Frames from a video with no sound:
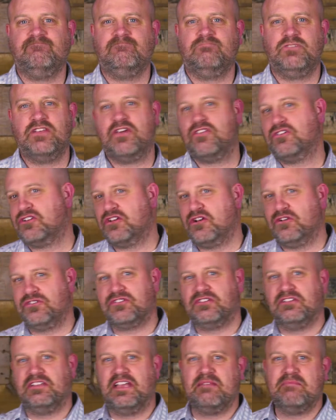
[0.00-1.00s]
The other goats
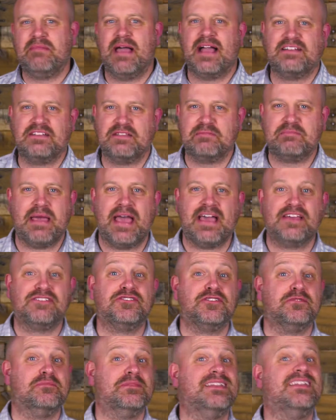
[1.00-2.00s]
are led back to the
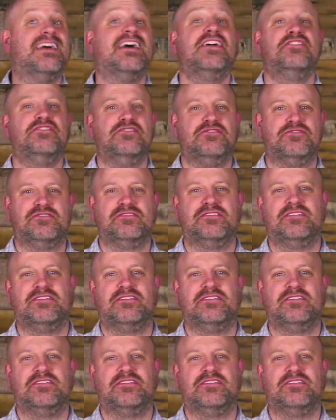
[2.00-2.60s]
pasture, but not you.